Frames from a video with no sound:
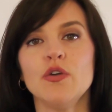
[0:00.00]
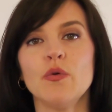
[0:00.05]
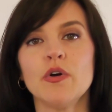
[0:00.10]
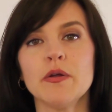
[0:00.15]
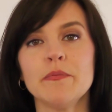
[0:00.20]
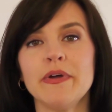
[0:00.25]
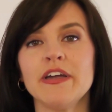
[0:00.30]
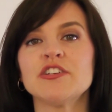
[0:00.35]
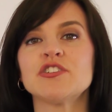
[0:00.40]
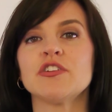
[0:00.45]
You
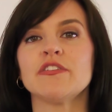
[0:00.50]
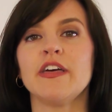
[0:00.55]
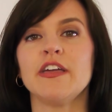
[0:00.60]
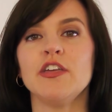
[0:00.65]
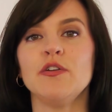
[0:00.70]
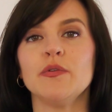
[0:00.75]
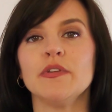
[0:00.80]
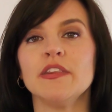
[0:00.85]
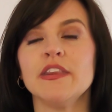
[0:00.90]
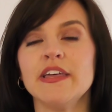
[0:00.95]
want to make sure
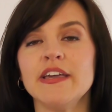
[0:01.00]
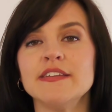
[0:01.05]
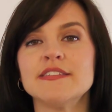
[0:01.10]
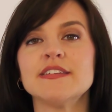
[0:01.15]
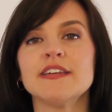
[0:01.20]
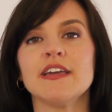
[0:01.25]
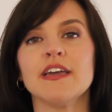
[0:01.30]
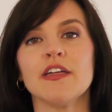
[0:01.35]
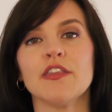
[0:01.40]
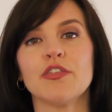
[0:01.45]
that you at
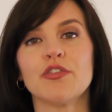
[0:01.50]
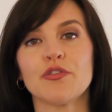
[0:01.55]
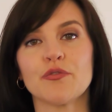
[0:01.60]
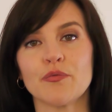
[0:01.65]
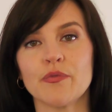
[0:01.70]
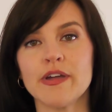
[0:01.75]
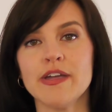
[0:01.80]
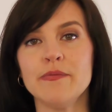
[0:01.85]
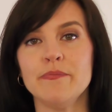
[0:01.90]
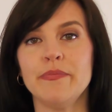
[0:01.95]
least get
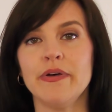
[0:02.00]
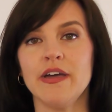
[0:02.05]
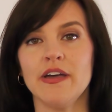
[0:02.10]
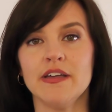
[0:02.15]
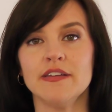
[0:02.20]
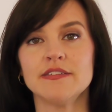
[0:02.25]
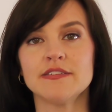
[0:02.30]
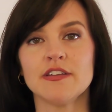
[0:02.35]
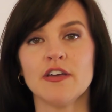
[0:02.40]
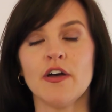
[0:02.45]
3
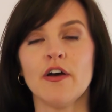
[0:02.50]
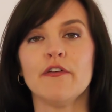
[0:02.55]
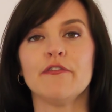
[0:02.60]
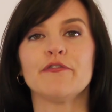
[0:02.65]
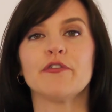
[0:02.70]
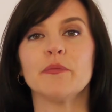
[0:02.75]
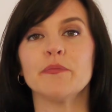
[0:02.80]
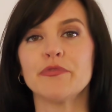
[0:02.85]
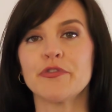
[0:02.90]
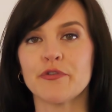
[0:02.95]
bids
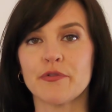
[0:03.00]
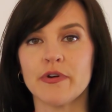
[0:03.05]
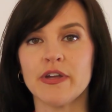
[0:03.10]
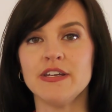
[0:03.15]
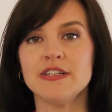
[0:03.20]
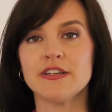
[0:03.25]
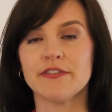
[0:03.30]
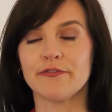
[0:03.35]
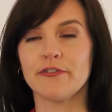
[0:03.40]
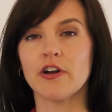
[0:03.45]
from
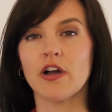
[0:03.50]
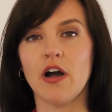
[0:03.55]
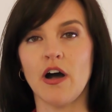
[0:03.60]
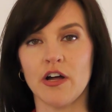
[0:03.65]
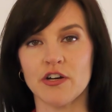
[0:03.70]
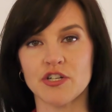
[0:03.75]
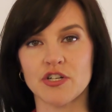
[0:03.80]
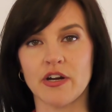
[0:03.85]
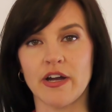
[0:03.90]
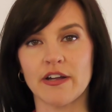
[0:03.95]
3 different
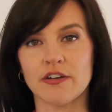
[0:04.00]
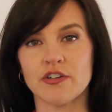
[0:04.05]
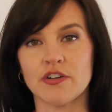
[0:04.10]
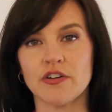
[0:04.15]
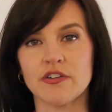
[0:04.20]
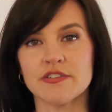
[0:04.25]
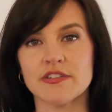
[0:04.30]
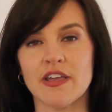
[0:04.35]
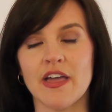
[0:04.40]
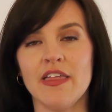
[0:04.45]

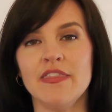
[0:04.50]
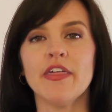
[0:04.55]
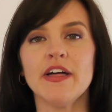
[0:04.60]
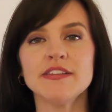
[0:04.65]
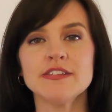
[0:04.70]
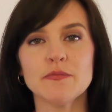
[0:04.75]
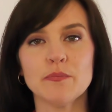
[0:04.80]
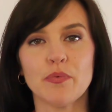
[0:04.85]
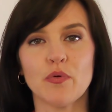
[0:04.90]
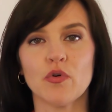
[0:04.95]
contractors. Now,
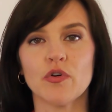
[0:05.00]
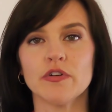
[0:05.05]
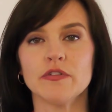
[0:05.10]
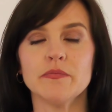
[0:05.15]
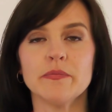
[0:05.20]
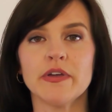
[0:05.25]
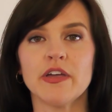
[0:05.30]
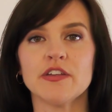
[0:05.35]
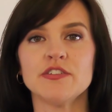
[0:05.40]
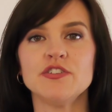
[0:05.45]
that's
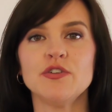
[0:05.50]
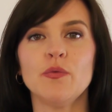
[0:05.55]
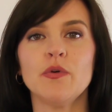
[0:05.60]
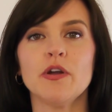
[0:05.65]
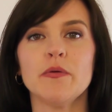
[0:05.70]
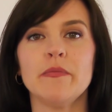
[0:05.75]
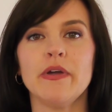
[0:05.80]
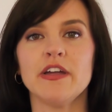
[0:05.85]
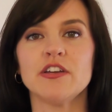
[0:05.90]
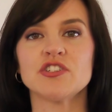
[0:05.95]
important because you
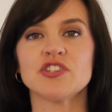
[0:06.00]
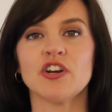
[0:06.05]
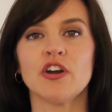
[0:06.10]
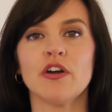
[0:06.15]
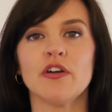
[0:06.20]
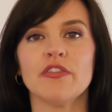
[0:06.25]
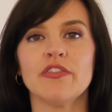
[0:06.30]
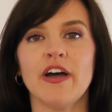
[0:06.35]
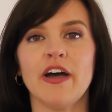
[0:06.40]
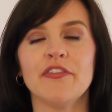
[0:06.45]
want to make
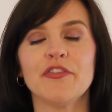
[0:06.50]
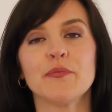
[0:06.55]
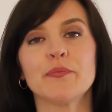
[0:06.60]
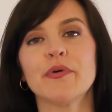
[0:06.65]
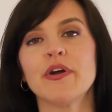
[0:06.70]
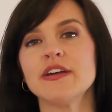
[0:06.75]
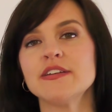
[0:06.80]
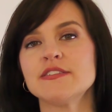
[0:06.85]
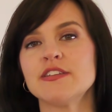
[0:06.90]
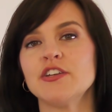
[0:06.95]
sure that the
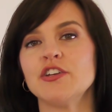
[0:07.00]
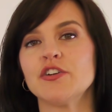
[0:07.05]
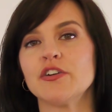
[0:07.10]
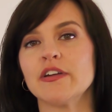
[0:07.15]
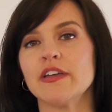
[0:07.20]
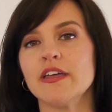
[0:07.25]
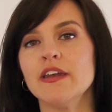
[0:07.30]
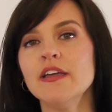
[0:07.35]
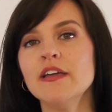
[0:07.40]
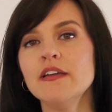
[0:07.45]
price that you're
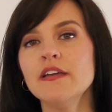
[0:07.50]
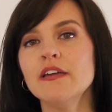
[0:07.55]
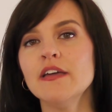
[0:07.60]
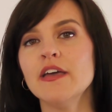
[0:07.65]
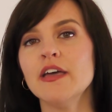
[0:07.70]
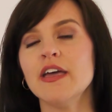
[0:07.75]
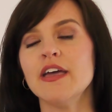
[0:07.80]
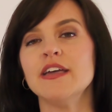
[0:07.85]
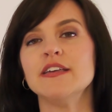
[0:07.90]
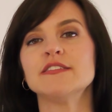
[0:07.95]
getting
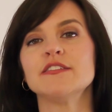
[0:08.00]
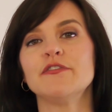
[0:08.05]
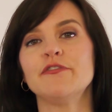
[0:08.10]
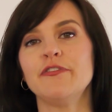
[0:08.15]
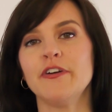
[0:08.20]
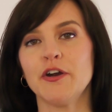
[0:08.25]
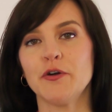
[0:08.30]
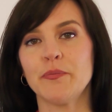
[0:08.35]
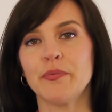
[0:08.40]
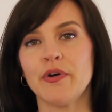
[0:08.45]
is a
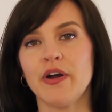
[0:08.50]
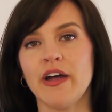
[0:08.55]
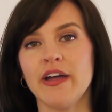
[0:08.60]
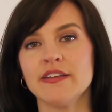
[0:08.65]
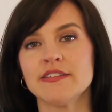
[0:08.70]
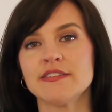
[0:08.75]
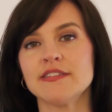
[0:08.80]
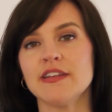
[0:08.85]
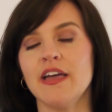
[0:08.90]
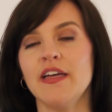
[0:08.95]
fair
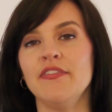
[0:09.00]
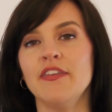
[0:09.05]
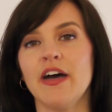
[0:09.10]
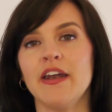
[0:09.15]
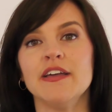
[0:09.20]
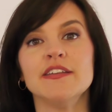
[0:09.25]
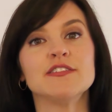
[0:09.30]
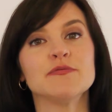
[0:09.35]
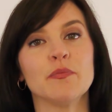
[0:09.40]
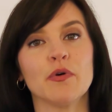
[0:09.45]
price and
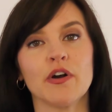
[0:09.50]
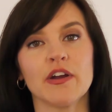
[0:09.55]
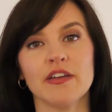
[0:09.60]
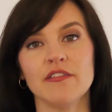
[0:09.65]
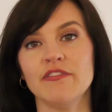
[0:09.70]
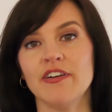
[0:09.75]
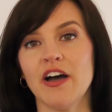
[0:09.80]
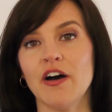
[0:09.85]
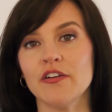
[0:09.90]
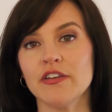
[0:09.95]
that it's
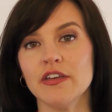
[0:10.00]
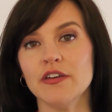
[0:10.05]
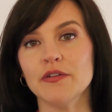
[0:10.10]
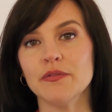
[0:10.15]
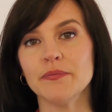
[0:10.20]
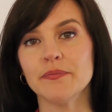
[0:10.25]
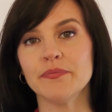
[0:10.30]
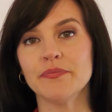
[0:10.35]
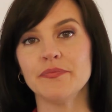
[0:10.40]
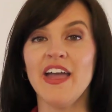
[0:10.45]
market
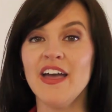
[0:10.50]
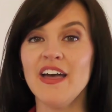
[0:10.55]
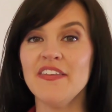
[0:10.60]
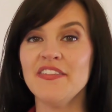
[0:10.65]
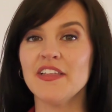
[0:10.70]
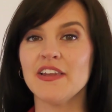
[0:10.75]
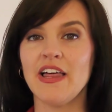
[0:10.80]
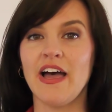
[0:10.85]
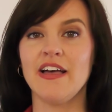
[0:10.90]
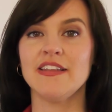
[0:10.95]
value.
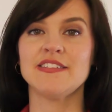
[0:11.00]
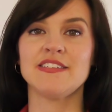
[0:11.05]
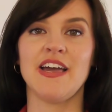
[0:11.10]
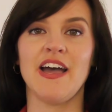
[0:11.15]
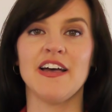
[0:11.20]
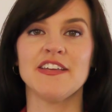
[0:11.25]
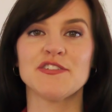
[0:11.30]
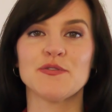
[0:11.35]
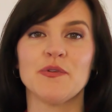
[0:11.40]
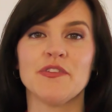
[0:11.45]
And the last
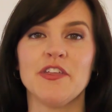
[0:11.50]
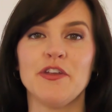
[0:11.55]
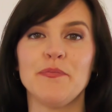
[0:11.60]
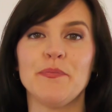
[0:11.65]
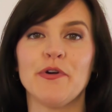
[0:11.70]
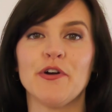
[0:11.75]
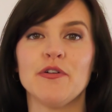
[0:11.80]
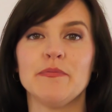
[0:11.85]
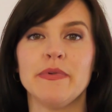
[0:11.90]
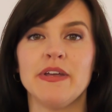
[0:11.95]
task within
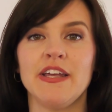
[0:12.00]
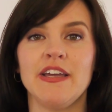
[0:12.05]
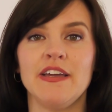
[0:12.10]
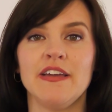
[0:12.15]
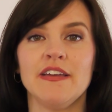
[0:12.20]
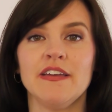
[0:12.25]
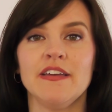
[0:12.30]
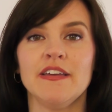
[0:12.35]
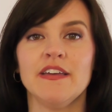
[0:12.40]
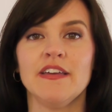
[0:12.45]

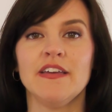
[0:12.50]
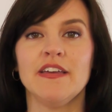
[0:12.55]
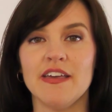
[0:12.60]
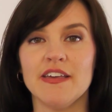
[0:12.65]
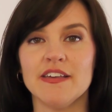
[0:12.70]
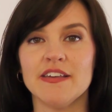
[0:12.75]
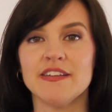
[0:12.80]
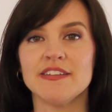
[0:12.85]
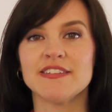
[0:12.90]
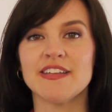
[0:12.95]
permitting
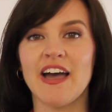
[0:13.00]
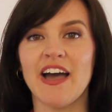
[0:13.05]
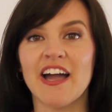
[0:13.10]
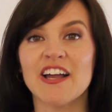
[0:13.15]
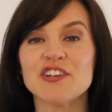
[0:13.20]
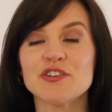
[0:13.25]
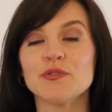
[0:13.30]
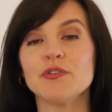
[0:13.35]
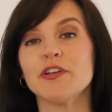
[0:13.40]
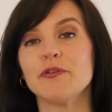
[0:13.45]
is
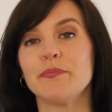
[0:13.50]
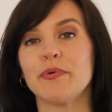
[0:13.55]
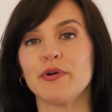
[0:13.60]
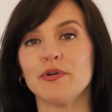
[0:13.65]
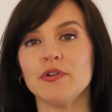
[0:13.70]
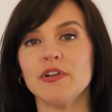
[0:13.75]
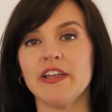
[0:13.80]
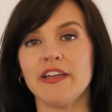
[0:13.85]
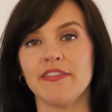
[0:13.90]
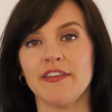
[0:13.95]
actually
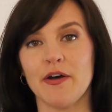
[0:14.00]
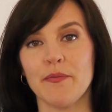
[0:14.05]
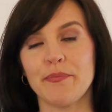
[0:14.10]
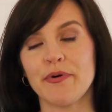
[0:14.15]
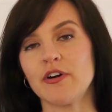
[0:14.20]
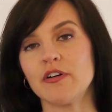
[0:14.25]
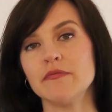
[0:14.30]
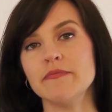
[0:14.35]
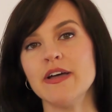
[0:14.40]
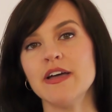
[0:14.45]
pulling that
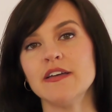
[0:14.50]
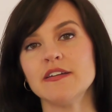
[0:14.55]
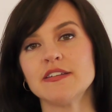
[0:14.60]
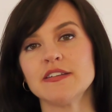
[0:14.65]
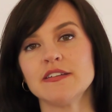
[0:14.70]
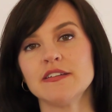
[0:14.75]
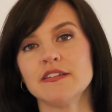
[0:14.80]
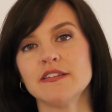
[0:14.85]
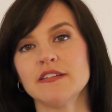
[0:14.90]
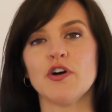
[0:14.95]

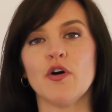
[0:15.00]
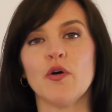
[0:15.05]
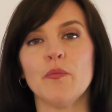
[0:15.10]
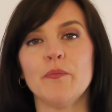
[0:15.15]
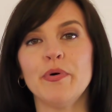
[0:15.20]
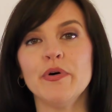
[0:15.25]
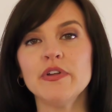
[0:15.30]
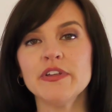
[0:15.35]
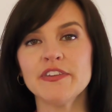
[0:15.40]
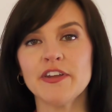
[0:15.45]
permit. So
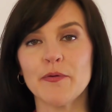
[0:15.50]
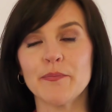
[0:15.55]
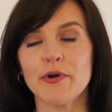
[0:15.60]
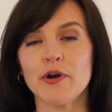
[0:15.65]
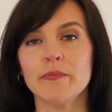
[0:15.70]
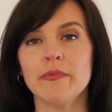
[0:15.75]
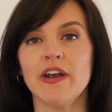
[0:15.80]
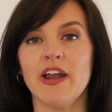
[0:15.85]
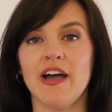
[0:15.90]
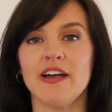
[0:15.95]
pulling that
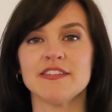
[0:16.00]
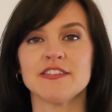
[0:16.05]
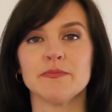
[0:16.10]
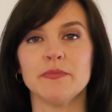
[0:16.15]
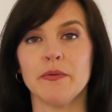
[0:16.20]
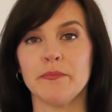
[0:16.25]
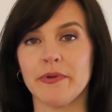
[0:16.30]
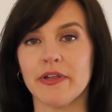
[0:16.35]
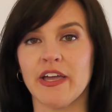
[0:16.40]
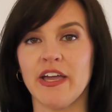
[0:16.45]
permit has
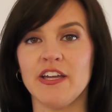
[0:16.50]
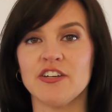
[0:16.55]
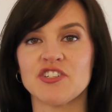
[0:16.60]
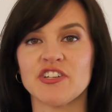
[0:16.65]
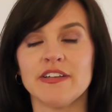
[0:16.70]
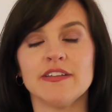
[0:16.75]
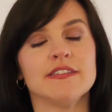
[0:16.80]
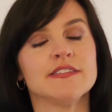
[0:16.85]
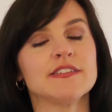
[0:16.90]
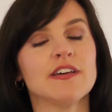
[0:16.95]
some
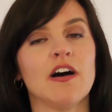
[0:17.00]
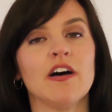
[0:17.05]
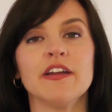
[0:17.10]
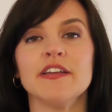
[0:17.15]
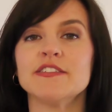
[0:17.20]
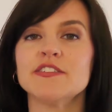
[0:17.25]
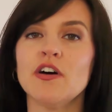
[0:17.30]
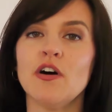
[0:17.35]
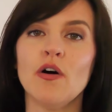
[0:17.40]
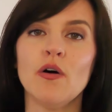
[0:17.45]
implications on
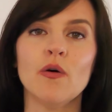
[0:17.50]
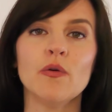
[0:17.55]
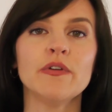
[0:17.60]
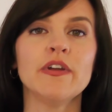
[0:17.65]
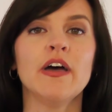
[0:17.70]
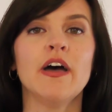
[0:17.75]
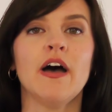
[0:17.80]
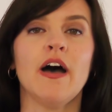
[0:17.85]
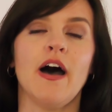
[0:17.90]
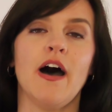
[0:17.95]
its
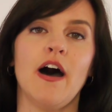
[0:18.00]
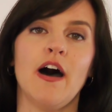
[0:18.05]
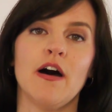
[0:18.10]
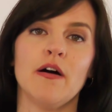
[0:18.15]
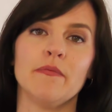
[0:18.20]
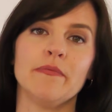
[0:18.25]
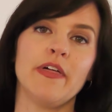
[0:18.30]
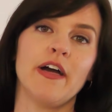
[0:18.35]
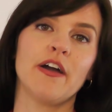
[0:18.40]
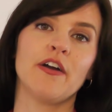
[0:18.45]
own.
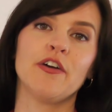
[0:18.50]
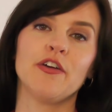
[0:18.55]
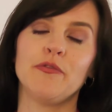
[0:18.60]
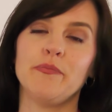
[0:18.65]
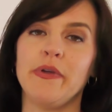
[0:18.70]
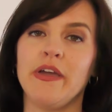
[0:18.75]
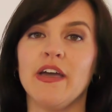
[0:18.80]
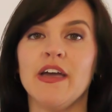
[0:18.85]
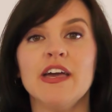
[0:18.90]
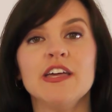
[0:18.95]
That
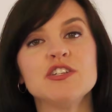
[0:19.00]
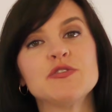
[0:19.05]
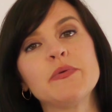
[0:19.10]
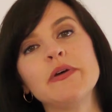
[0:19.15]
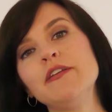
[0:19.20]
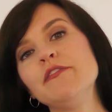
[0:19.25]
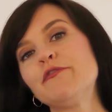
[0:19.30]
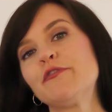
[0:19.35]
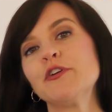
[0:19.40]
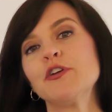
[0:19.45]
could be a hinge
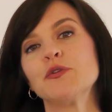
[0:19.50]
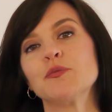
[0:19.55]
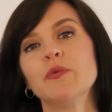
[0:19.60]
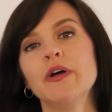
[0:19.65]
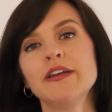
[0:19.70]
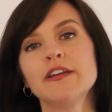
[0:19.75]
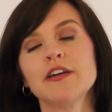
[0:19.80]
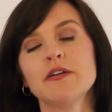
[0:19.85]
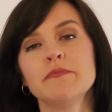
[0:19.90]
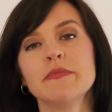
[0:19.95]
pin for your
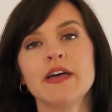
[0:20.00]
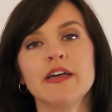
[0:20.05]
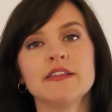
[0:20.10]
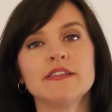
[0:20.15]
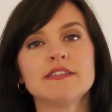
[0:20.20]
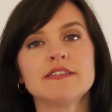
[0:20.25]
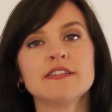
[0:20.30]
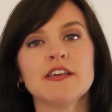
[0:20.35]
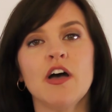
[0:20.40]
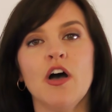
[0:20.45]
rent
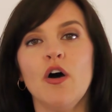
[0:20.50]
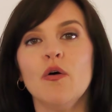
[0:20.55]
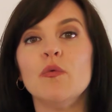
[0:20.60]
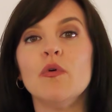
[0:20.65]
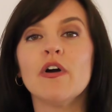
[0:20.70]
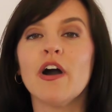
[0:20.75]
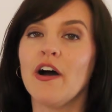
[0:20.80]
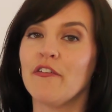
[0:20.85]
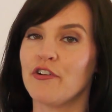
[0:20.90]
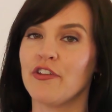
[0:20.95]
commence.
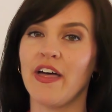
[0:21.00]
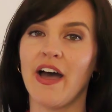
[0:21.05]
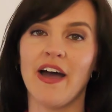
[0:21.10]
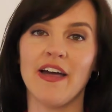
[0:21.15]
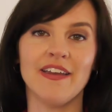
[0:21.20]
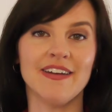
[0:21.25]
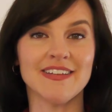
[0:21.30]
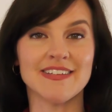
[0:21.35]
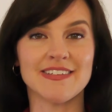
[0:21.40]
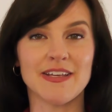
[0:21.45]
We'll cover
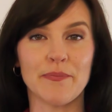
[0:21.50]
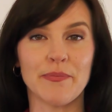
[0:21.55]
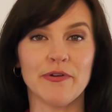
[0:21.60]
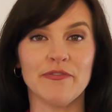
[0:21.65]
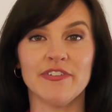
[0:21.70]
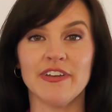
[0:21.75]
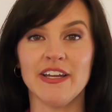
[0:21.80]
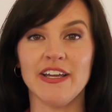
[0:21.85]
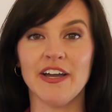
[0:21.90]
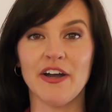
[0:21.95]
that in a
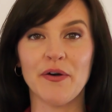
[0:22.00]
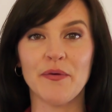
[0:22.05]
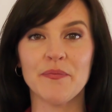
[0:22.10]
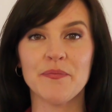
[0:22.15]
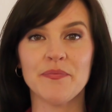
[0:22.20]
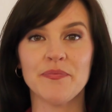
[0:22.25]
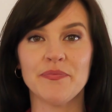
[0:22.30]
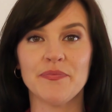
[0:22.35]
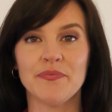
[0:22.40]
separate video.